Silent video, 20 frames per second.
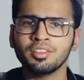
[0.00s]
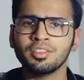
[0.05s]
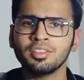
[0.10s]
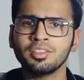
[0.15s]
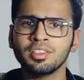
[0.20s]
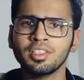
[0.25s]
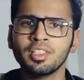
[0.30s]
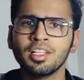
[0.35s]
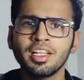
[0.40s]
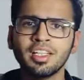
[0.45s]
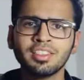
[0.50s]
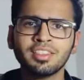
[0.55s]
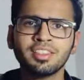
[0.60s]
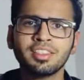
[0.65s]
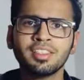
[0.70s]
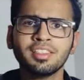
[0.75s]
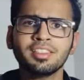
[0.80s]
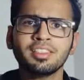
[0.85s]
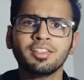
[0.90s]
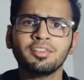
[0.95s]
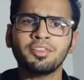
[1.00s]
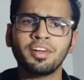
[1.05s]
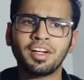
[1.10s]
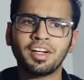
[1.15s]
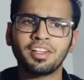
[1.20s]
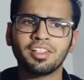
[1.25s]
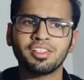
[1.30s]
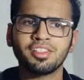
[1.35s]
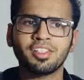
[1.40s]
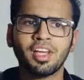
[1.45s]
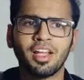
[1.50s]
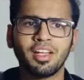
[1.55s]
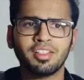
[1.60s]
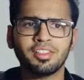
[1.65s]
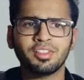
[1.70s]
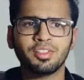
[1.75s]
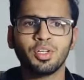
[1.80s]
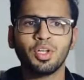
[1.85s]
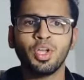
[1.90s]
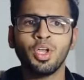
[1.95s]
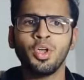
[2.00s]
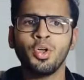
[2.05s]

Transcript: The next is the federal challenge.